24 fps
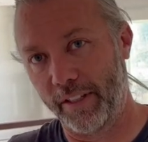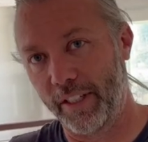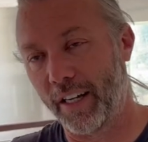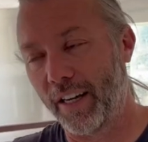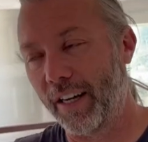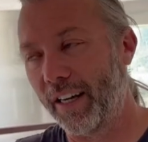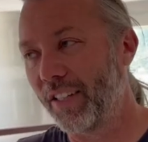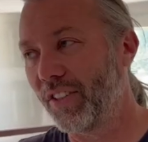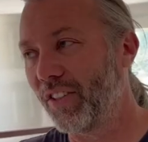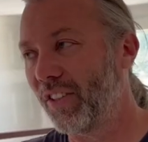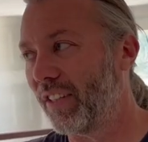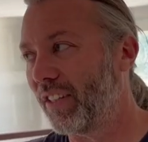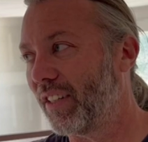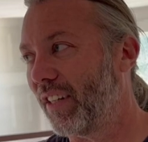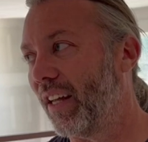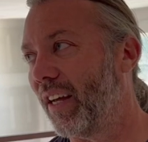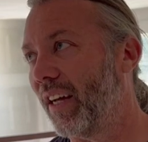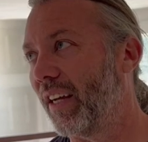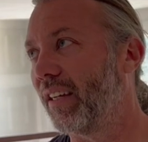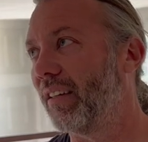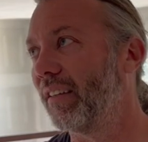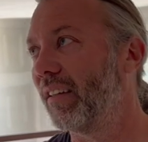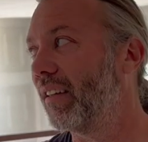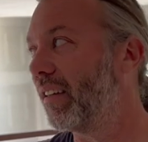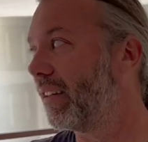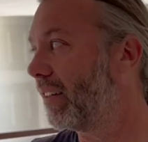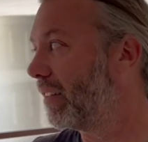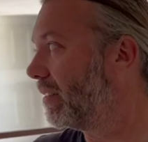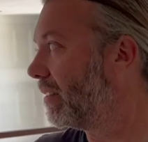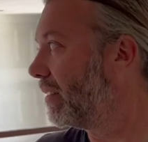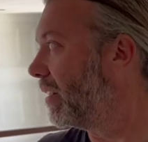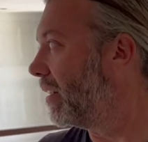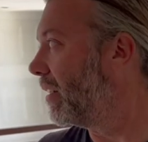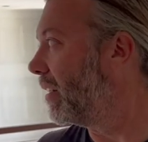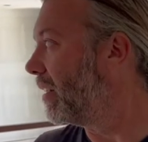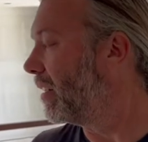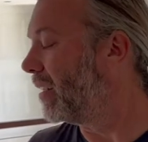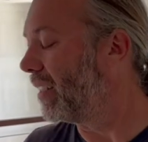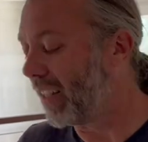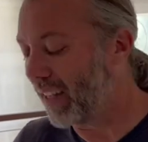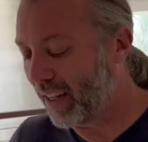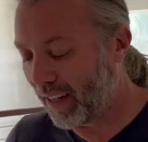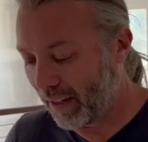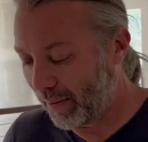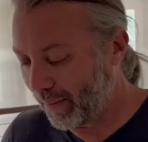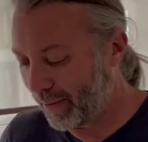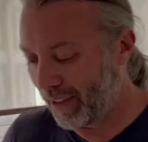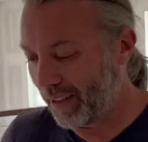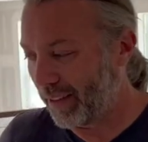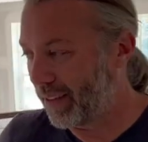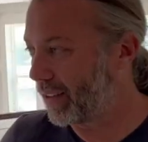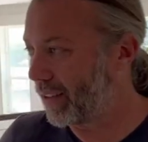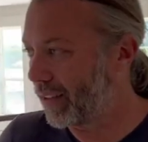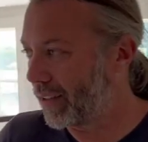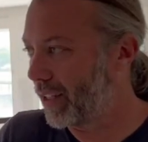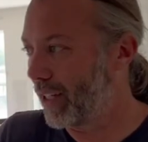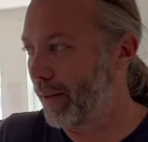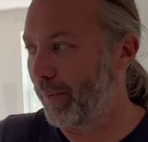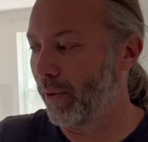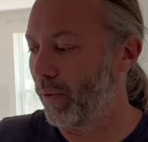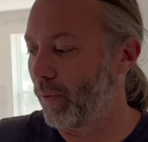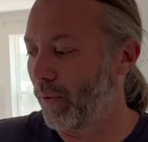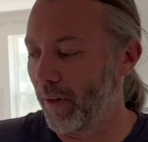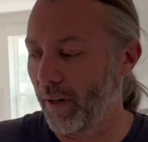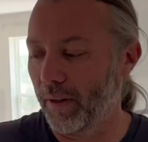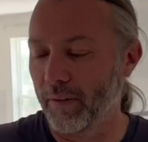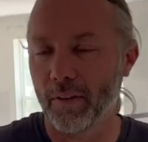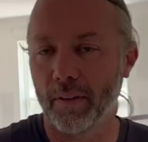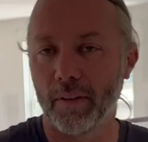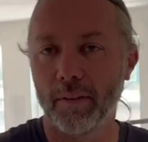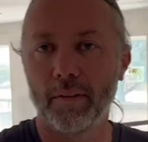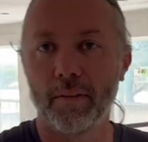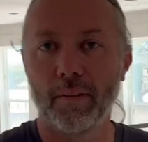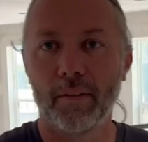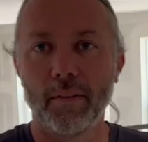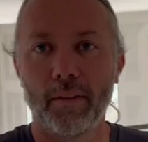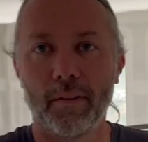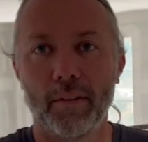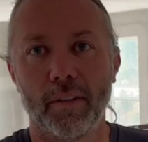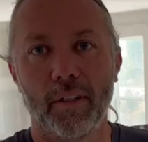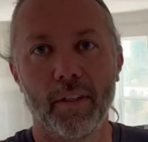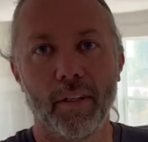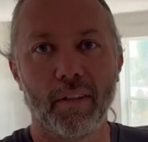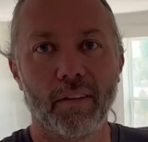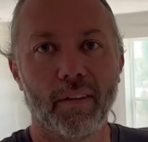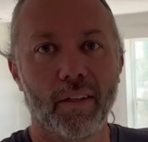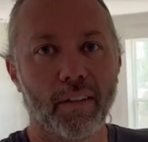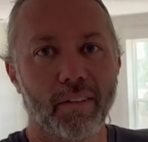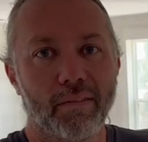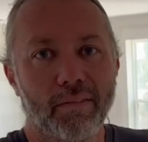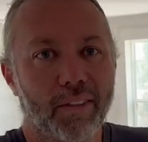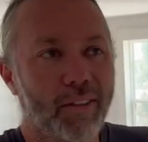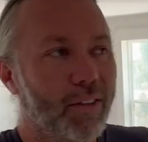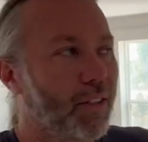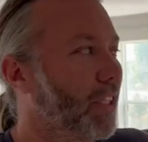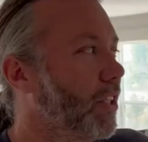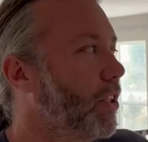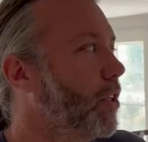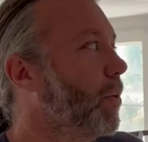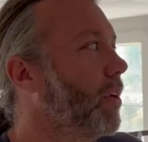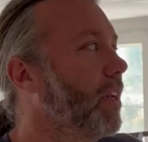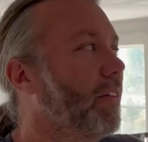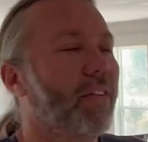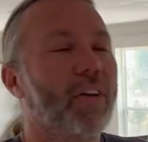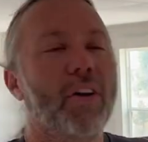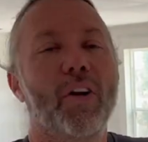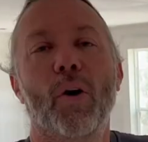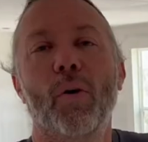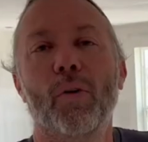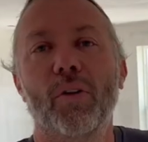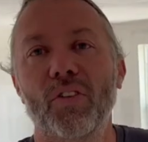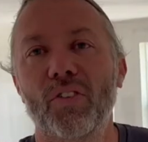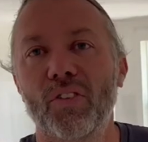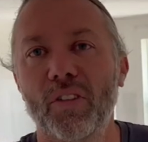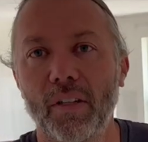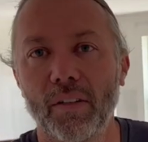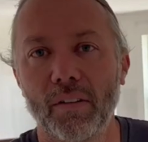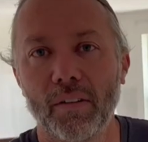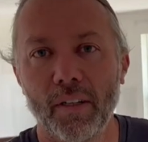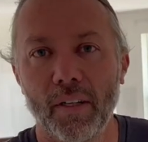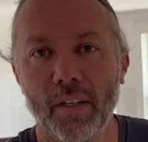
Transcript: To us, it's like, ah, yeah, I mean, here's a tip or whatever. You know, like you don't even notice it.